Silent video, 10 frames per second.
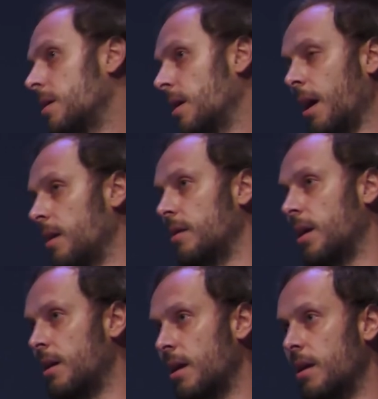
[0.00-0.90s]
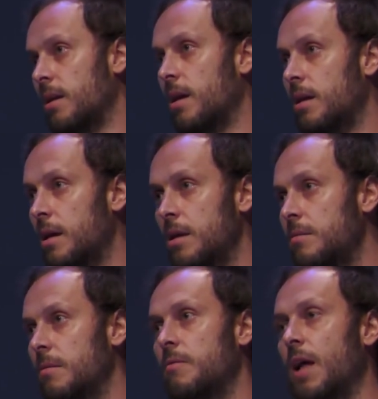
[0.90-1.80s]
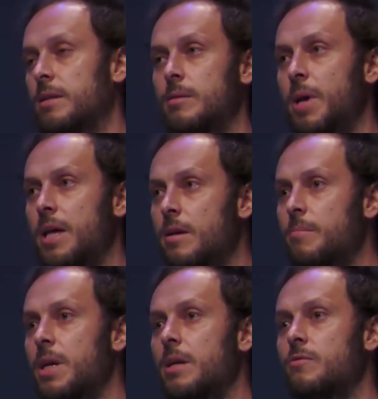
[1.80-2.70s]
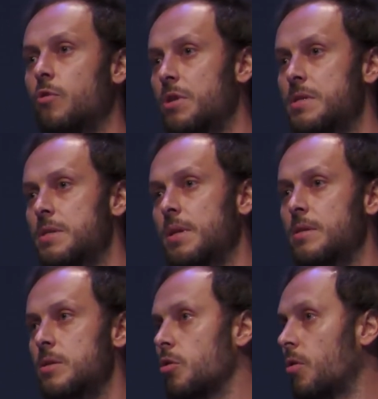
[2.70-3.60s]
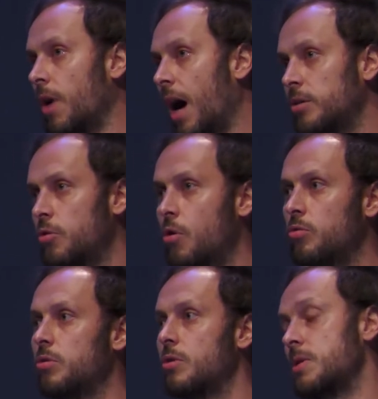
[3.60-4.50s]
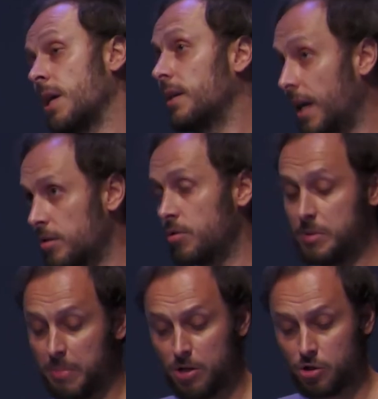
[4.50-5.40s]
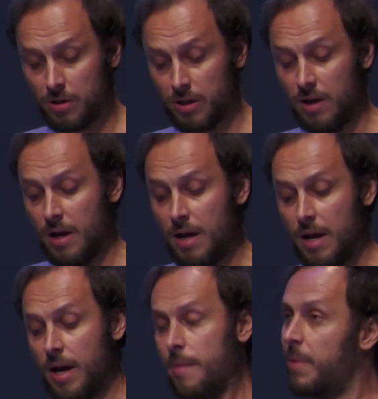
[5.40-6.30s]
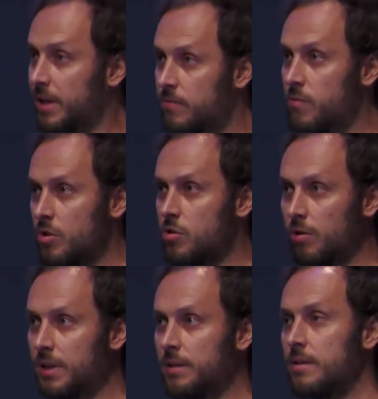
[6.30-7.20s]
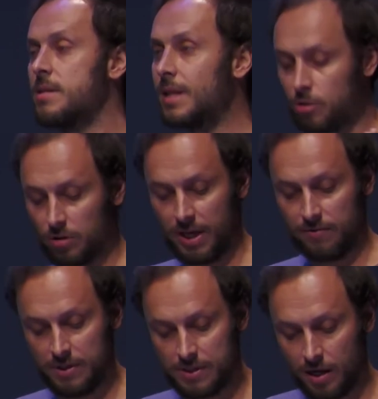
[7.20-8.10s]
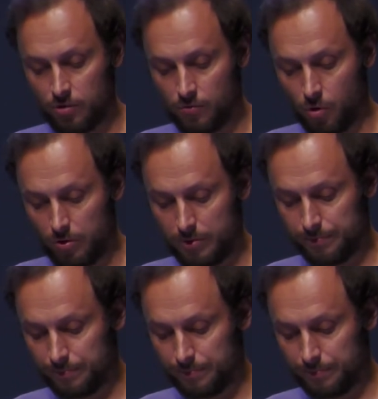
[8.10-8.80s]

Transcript: in, in, in, in Walter Benjamin, for instance, or other authors, and later especially, uh, but we still don't have this kind of work.